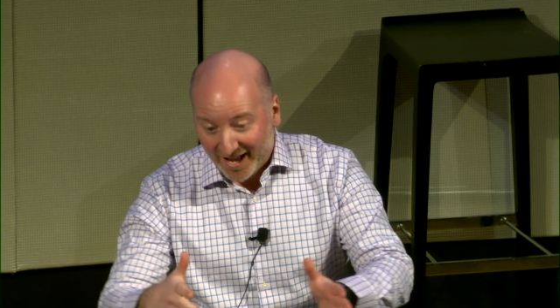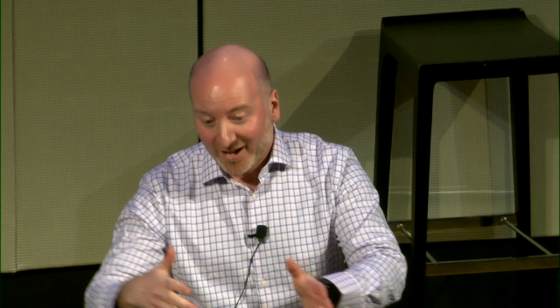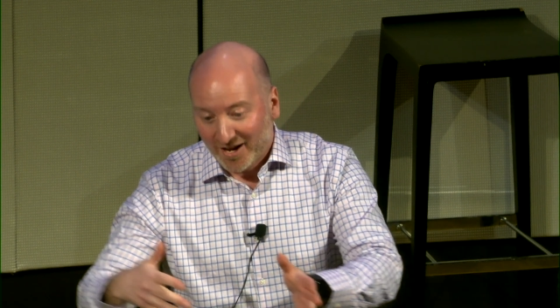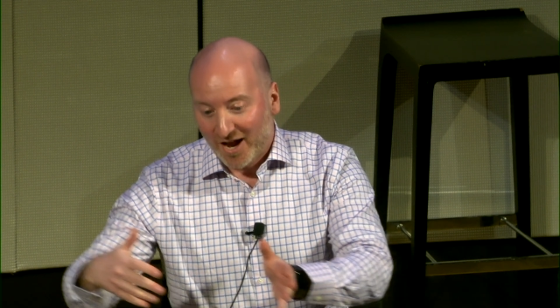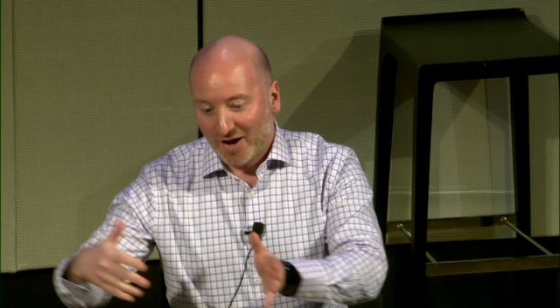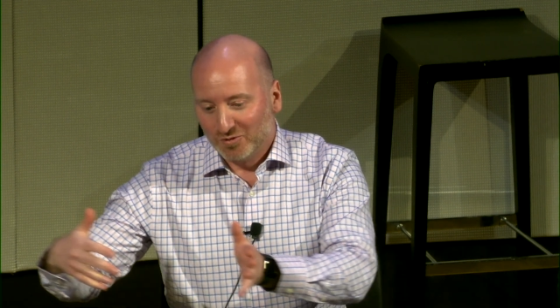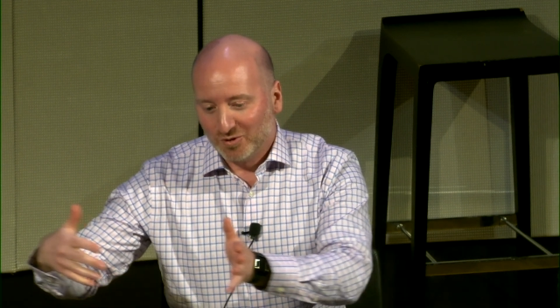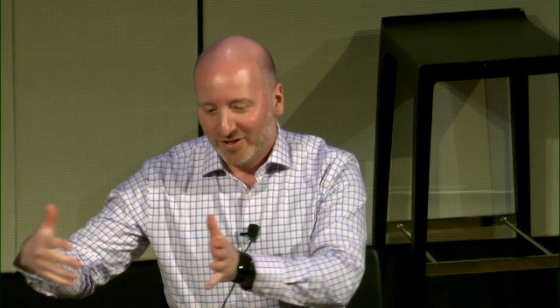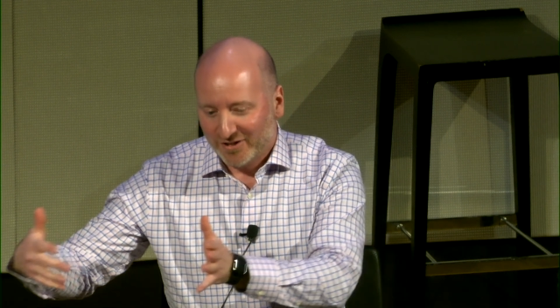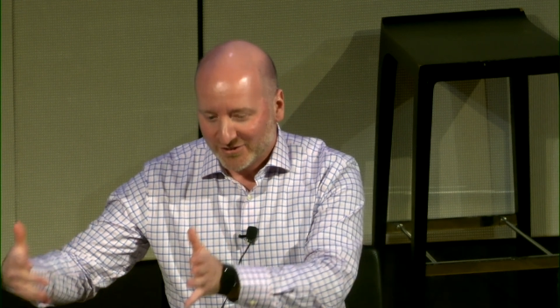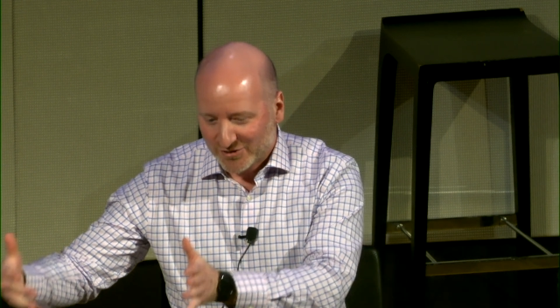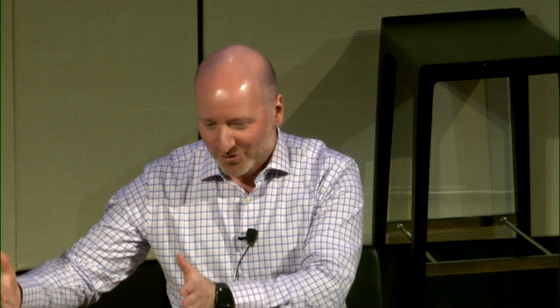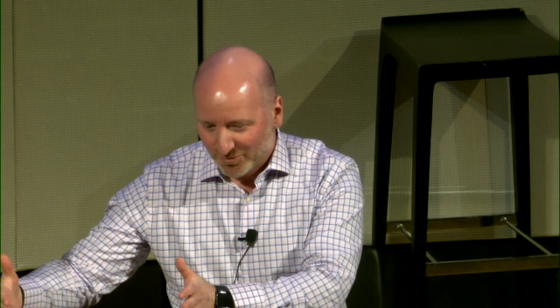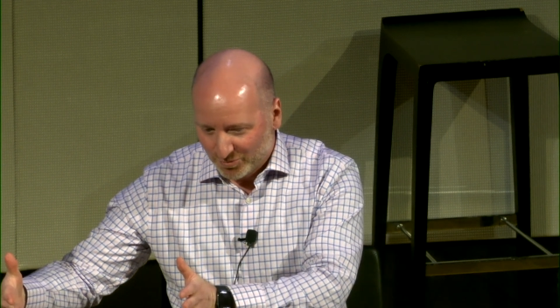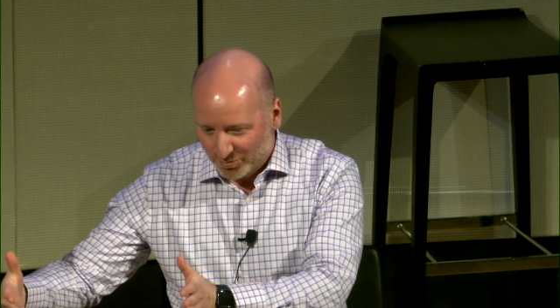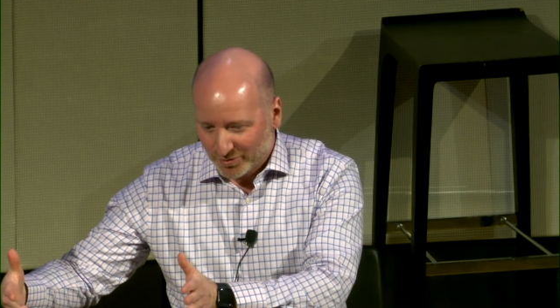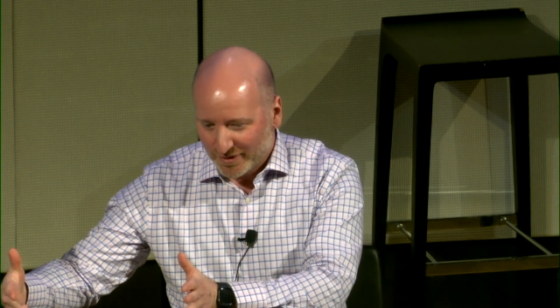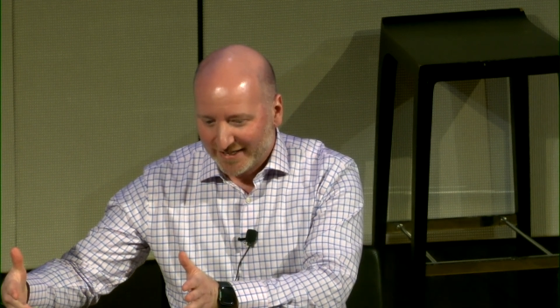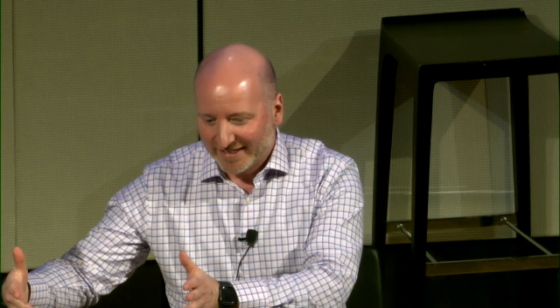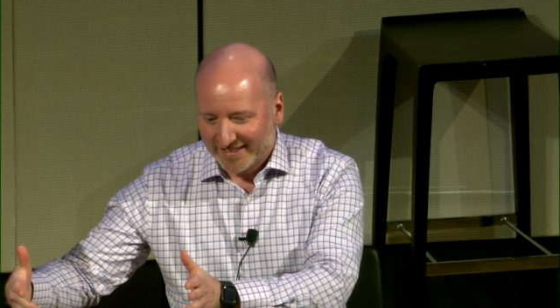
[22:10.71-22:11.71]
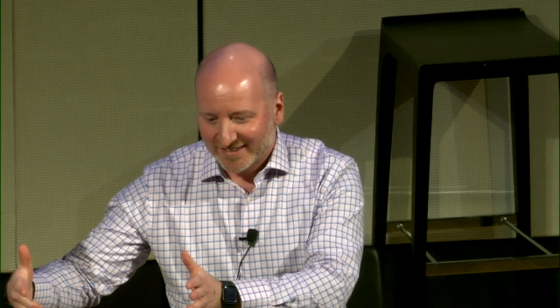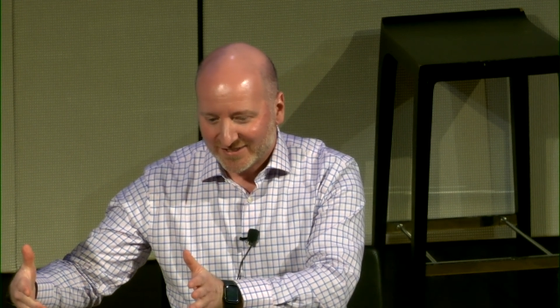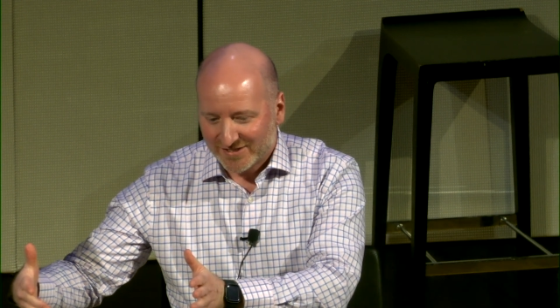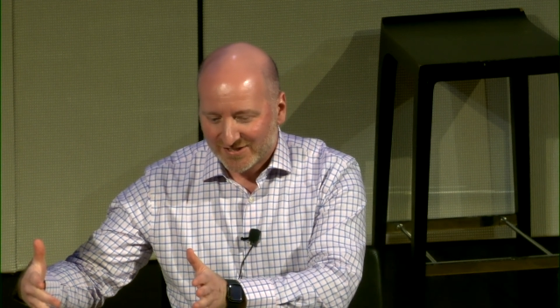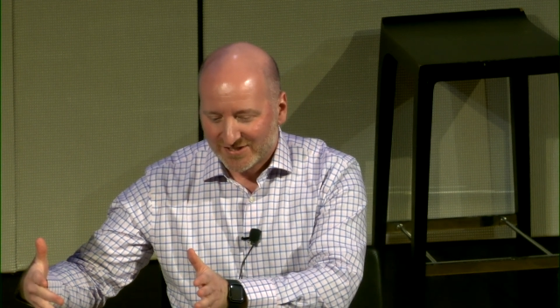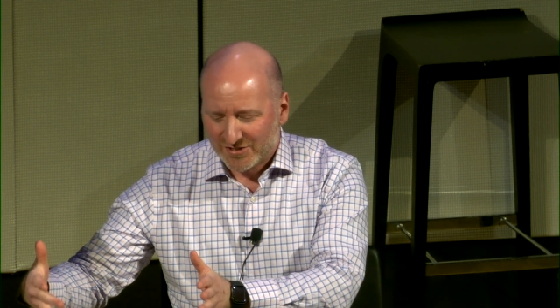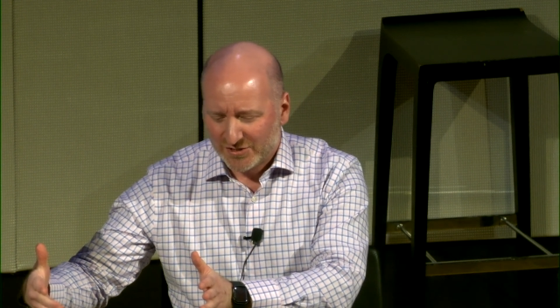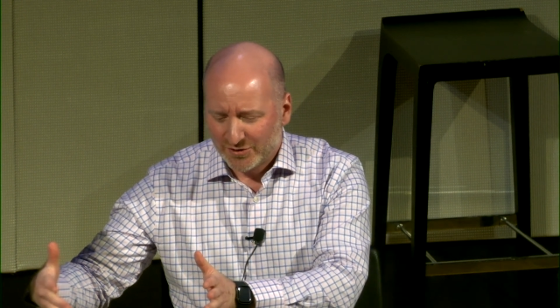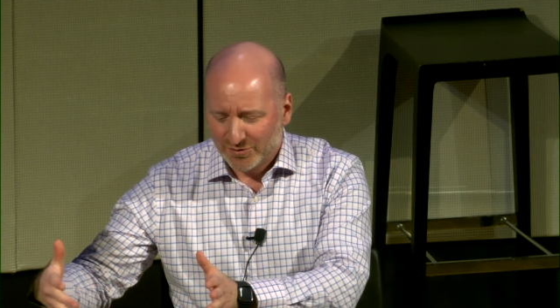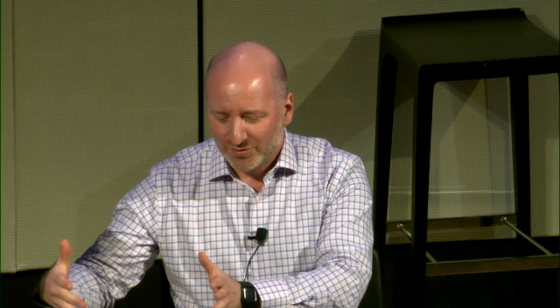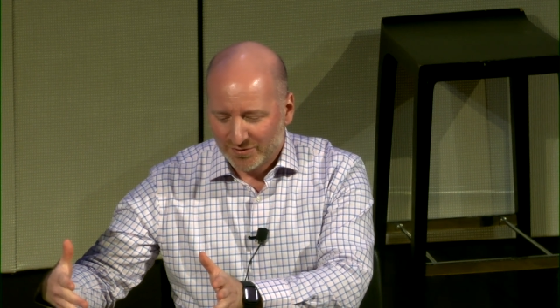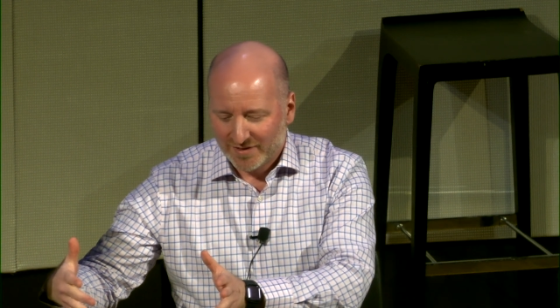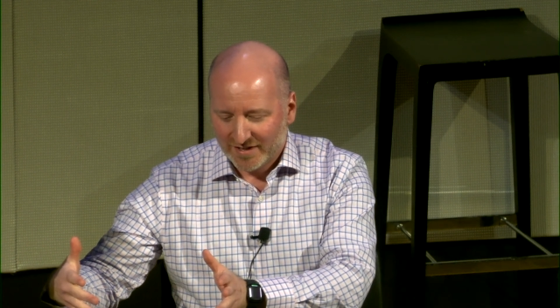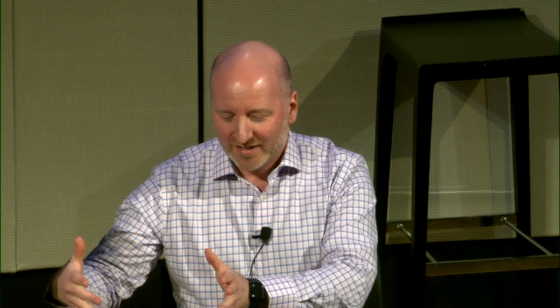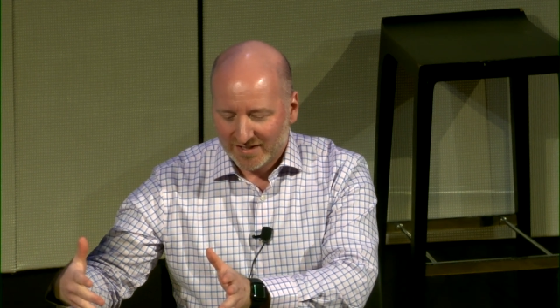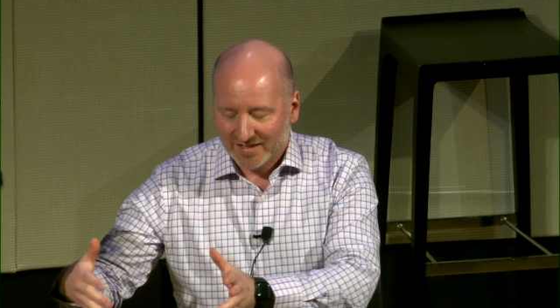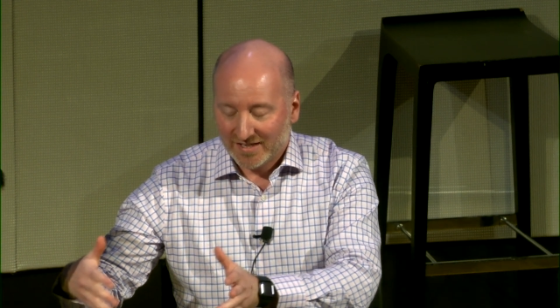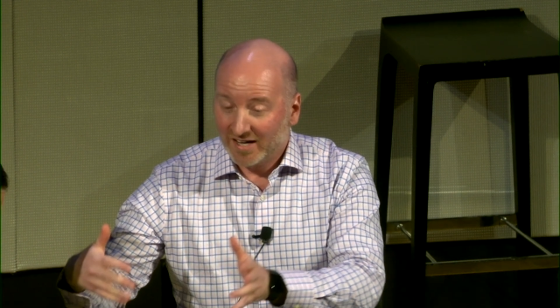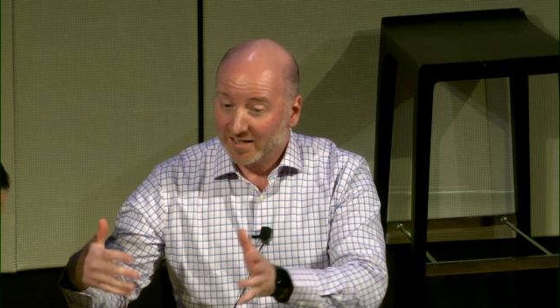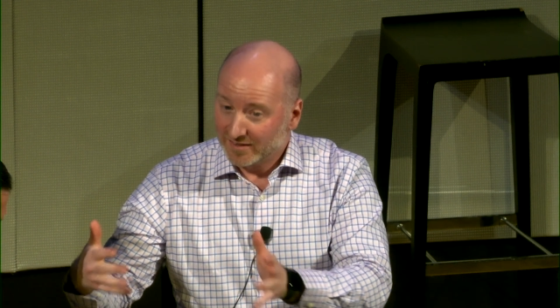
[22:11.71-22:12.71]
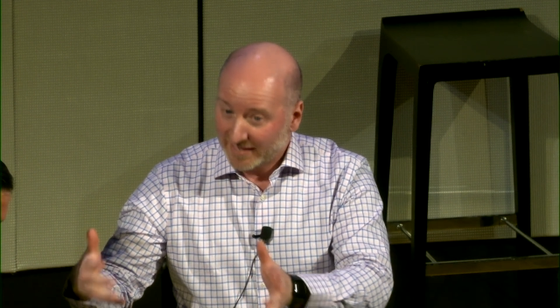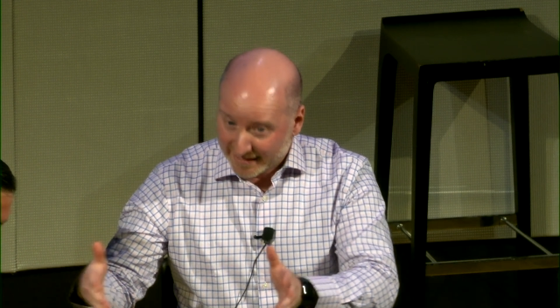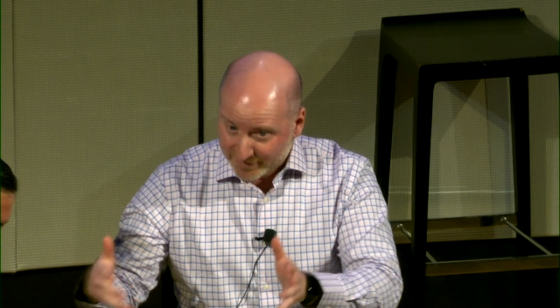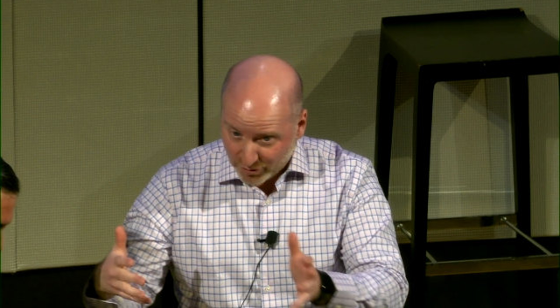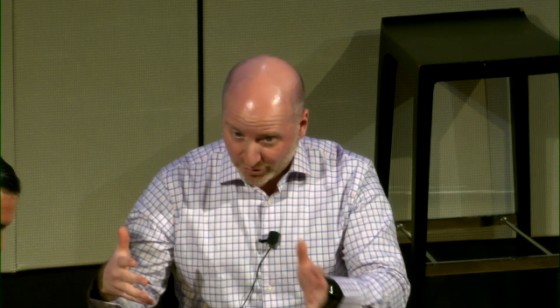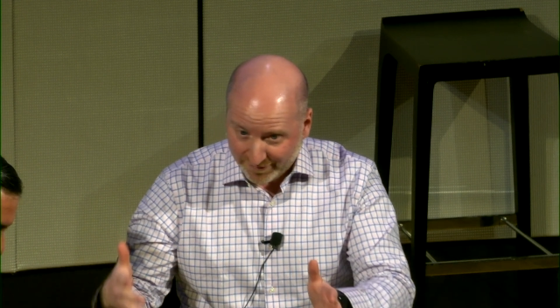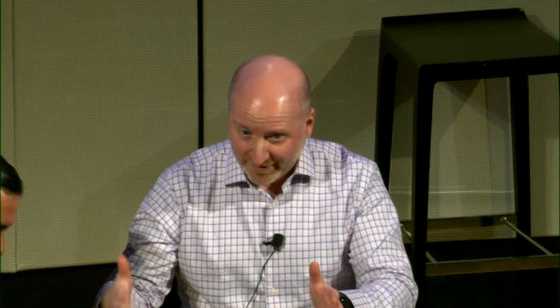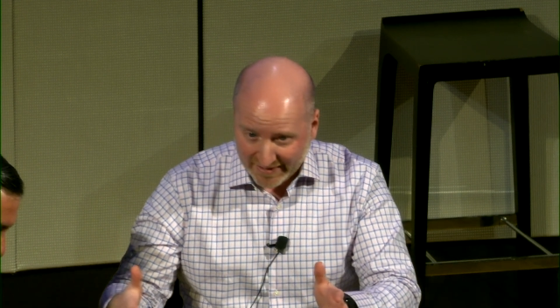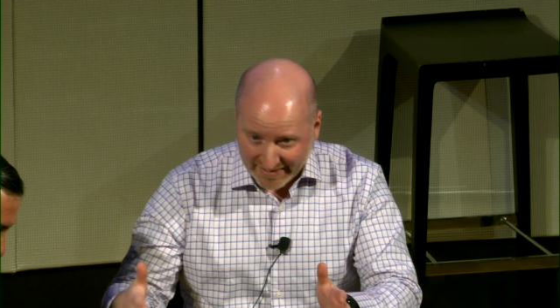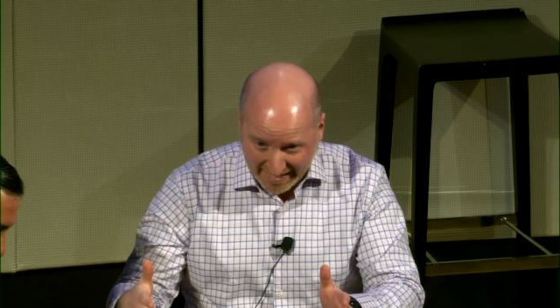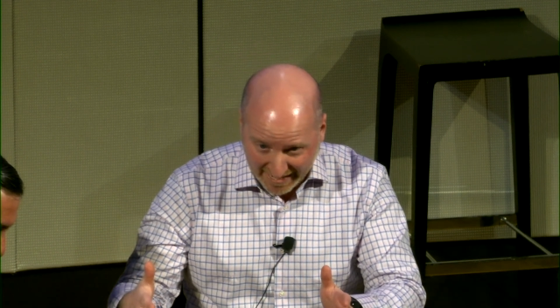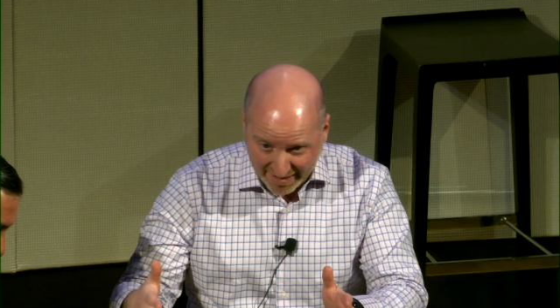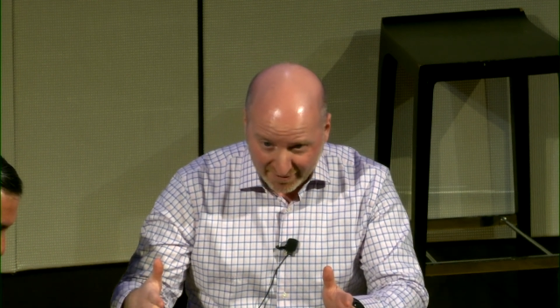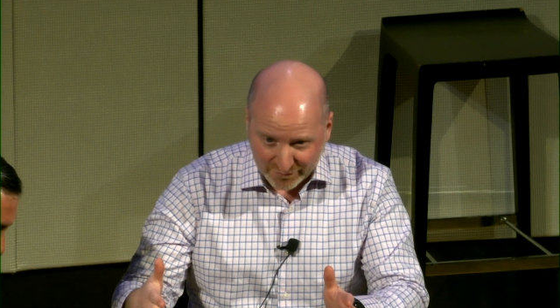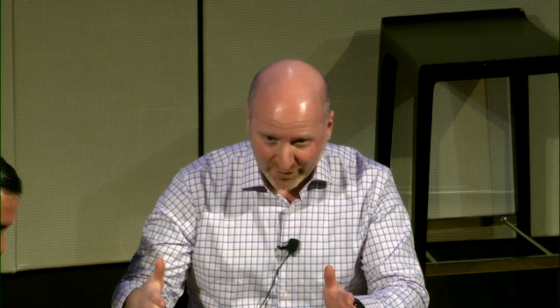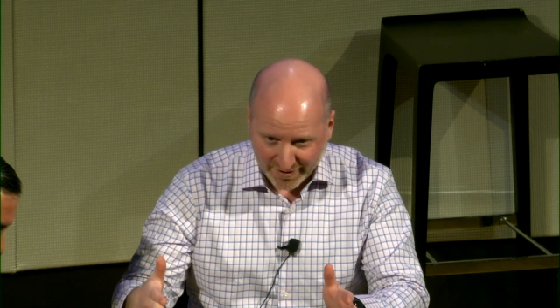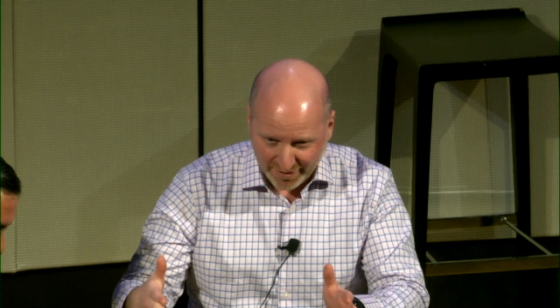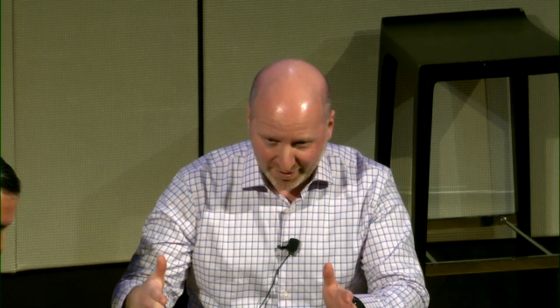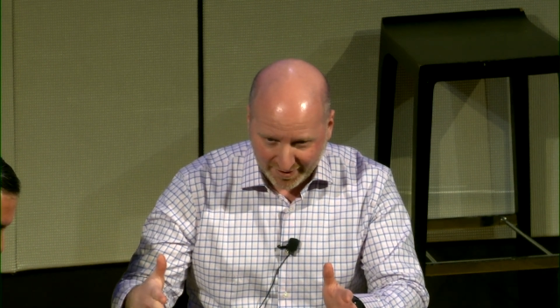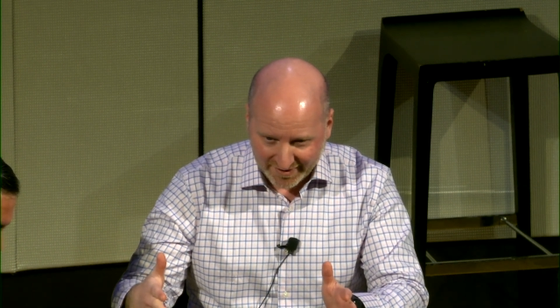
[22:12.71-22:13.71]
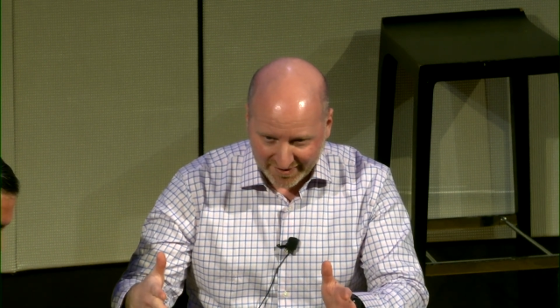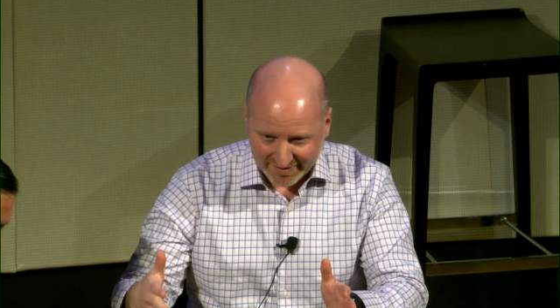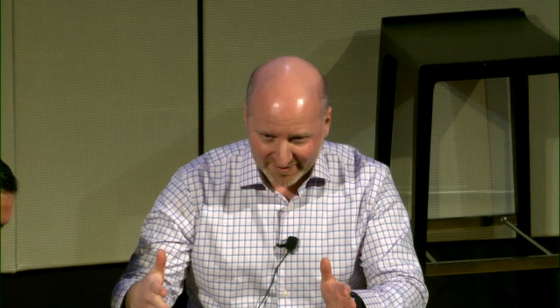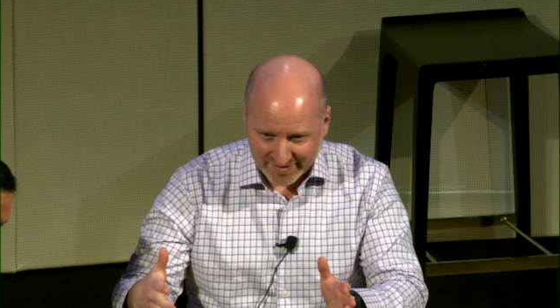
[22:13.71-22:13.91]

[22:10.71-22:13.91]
I will also bring us to the electrify everything,